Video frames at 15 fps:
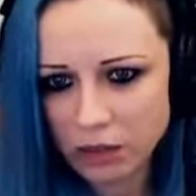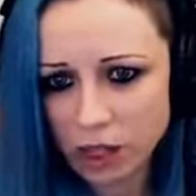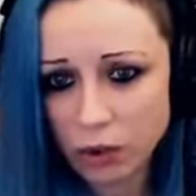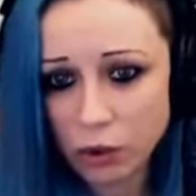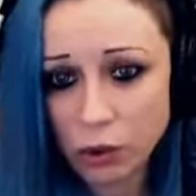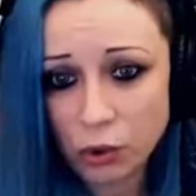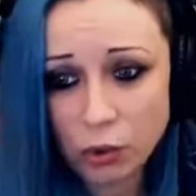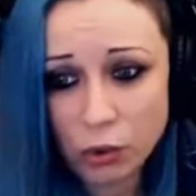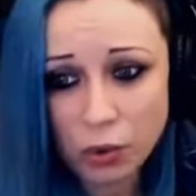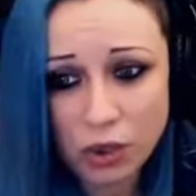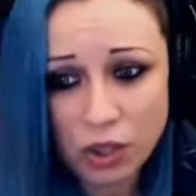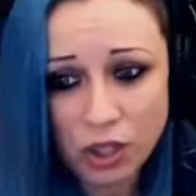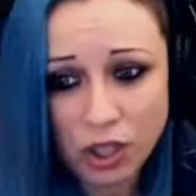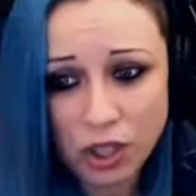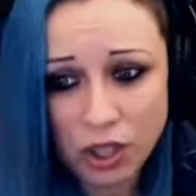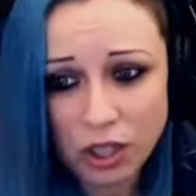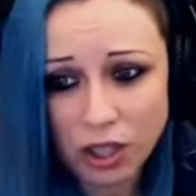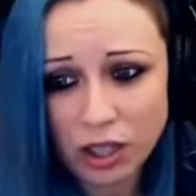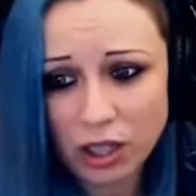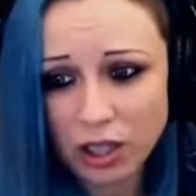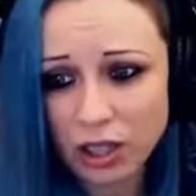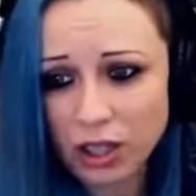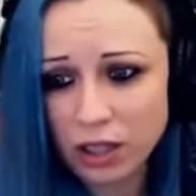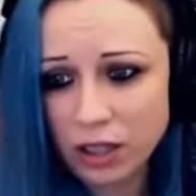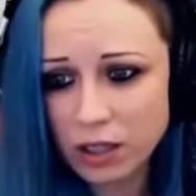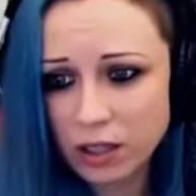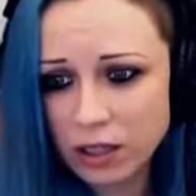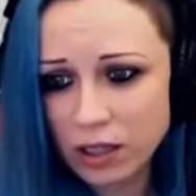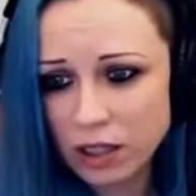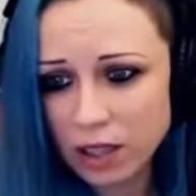We are using uh,
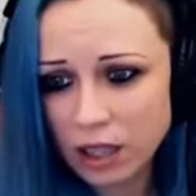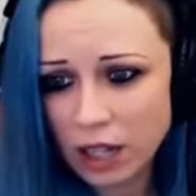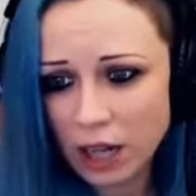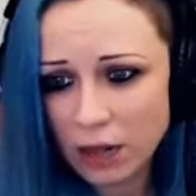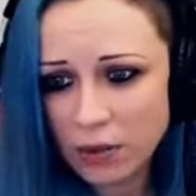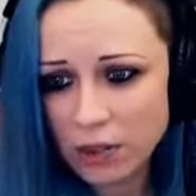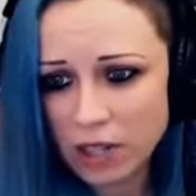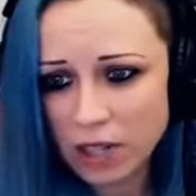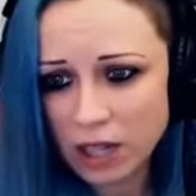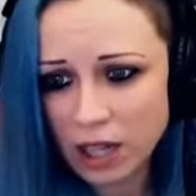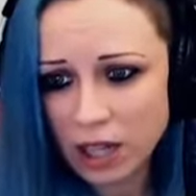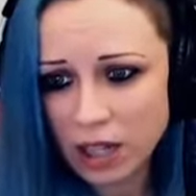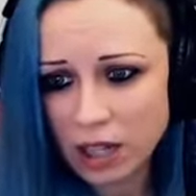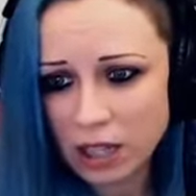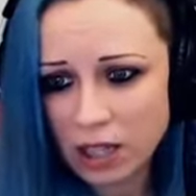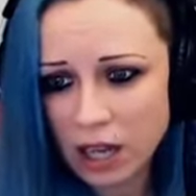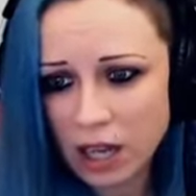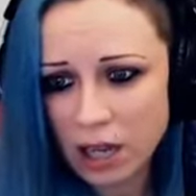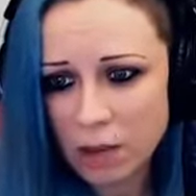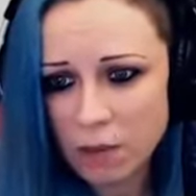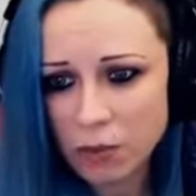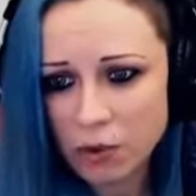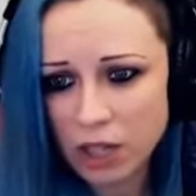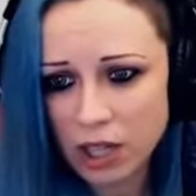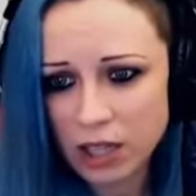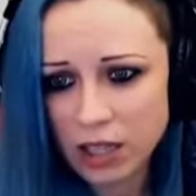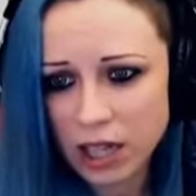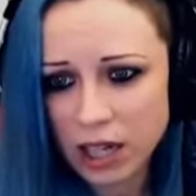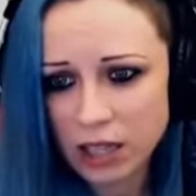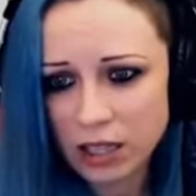ground skellies and plus
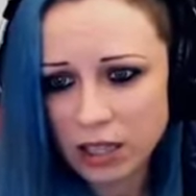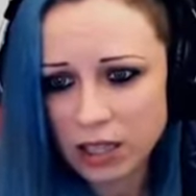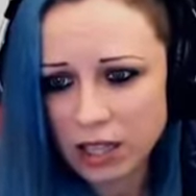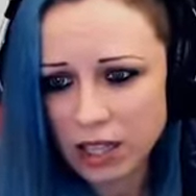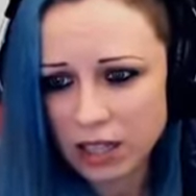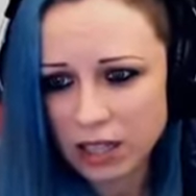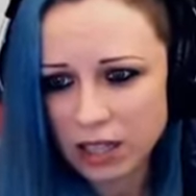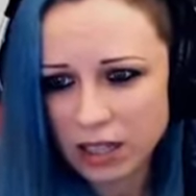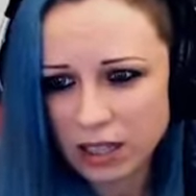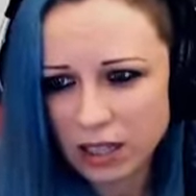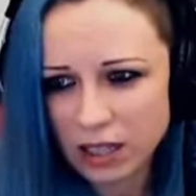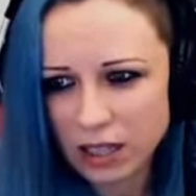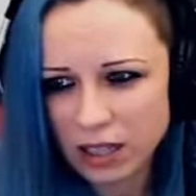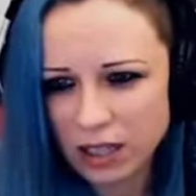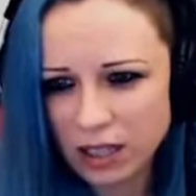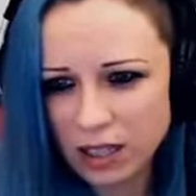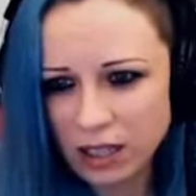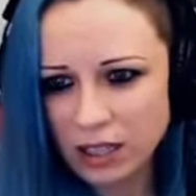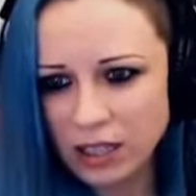headhunters are hitting her.